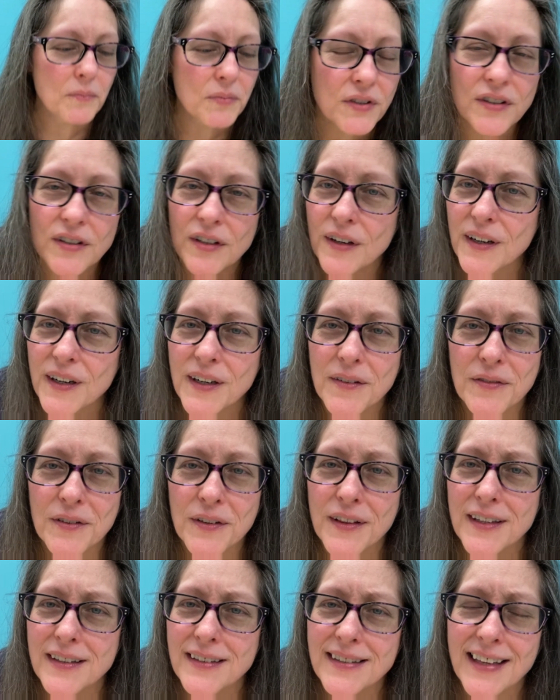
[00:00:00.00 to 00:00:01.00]
sorry for
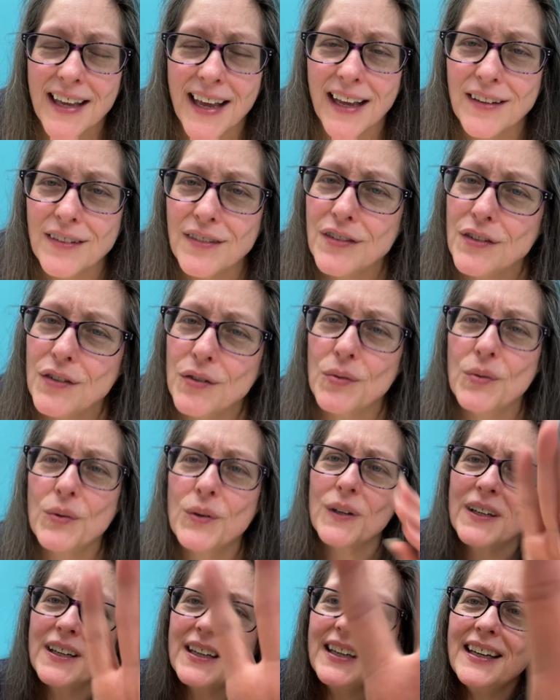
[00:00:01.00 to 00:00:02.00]
the sad
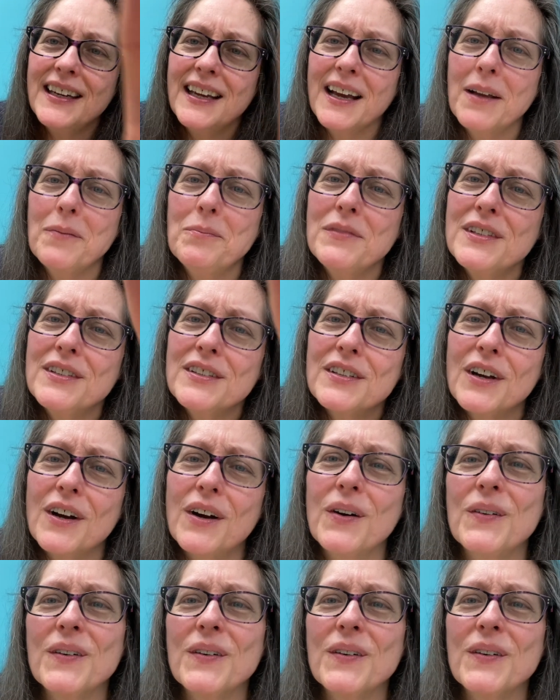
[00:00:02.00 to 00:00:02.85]
story. I'm sorry.